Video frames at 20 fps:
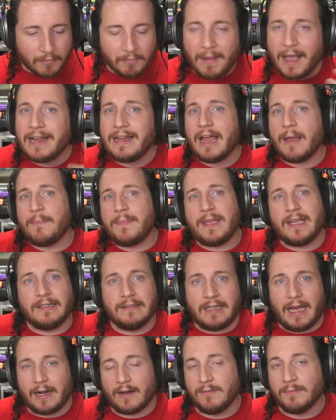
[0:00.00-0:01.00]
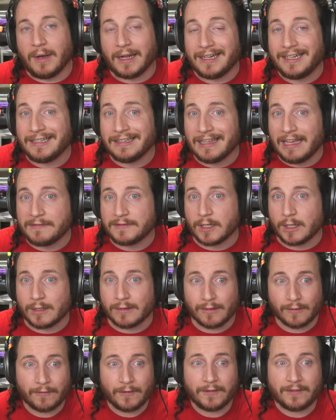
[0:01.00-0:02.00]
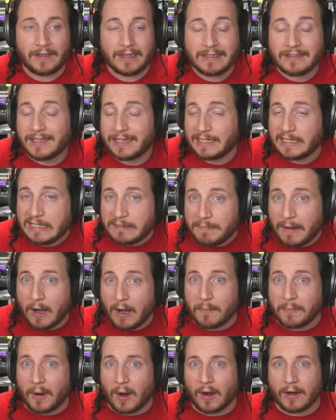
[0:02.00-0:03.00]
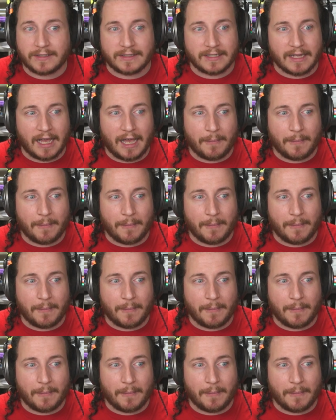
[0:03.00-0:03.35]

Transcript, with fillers: might not be a lot of money left over for things like spare parts,